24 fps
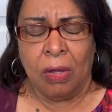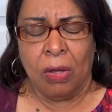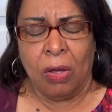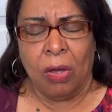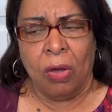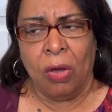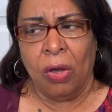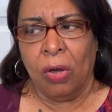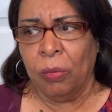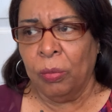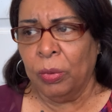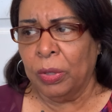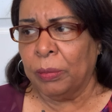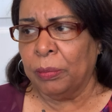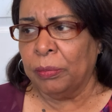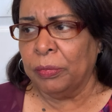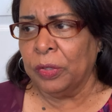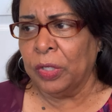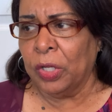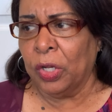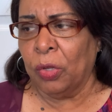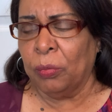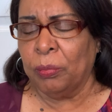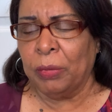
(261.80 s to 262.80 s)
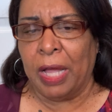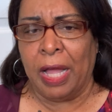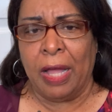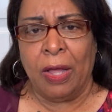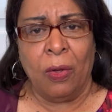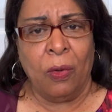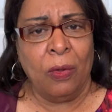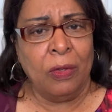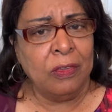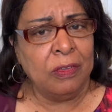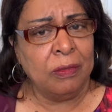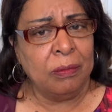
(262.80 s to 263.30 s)
Oh, well, you know, my
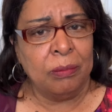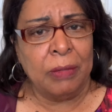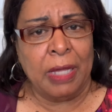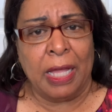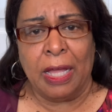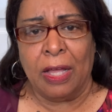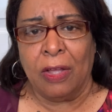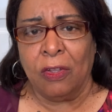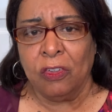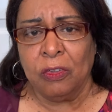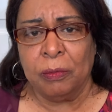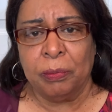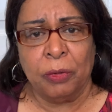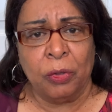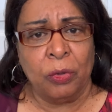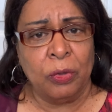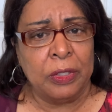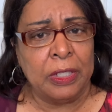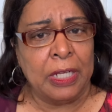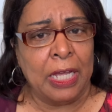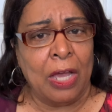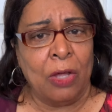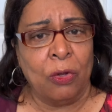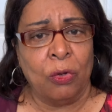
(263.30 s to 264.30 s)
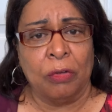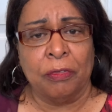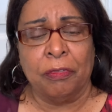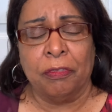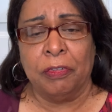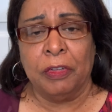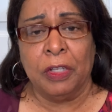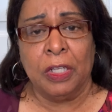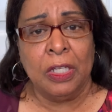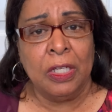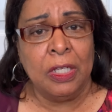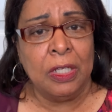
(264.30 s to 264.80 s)
house, my house burned down, a
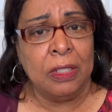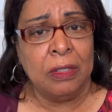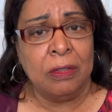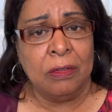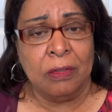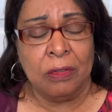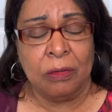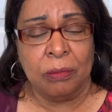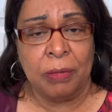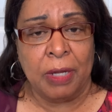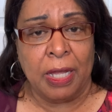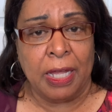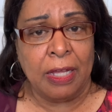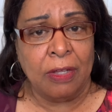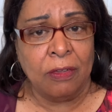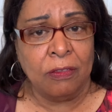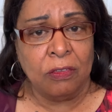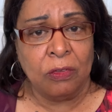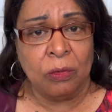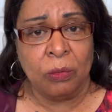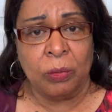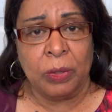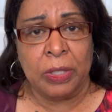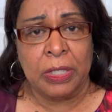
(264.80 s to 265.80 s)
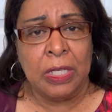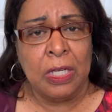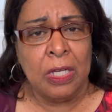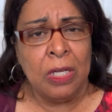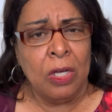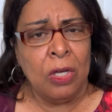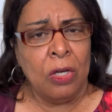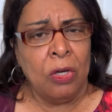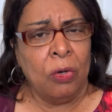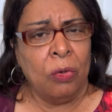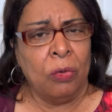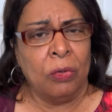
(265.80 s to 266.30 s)
flood took my house away,
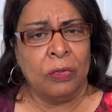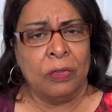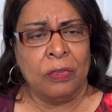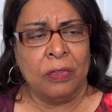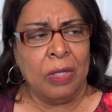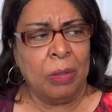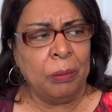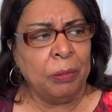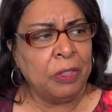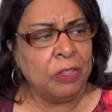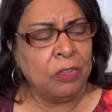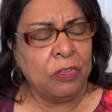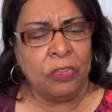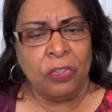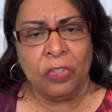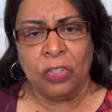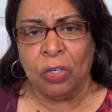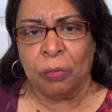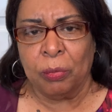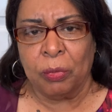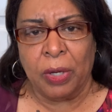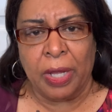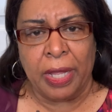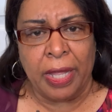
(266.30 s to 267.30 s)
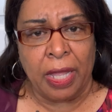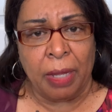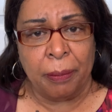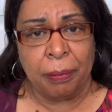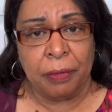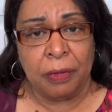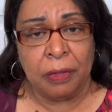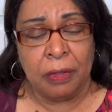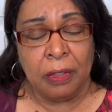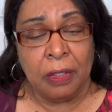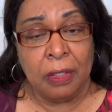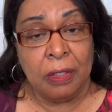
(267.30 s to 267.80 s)
or something terrible
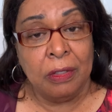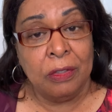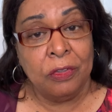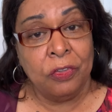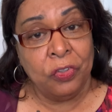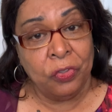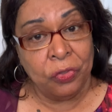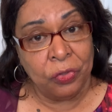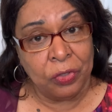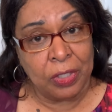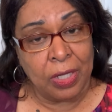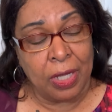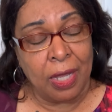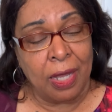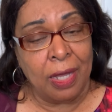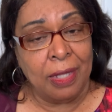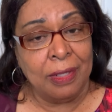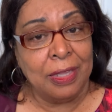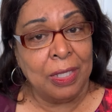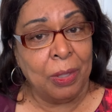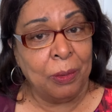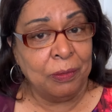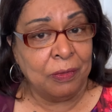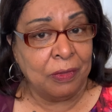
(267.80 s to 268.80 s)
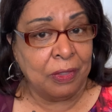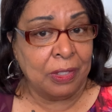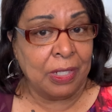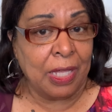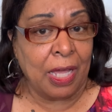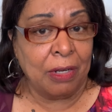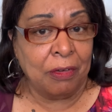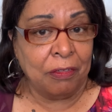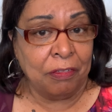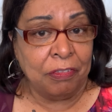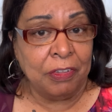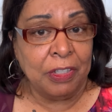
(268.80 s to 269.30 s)
happened. To God, that was a
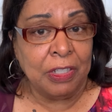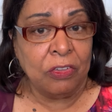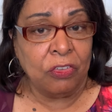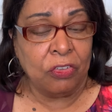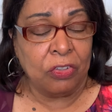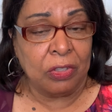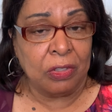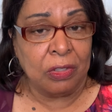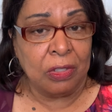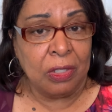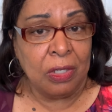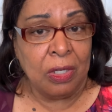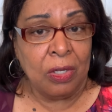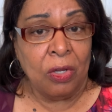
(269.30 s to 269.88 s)
light affliction.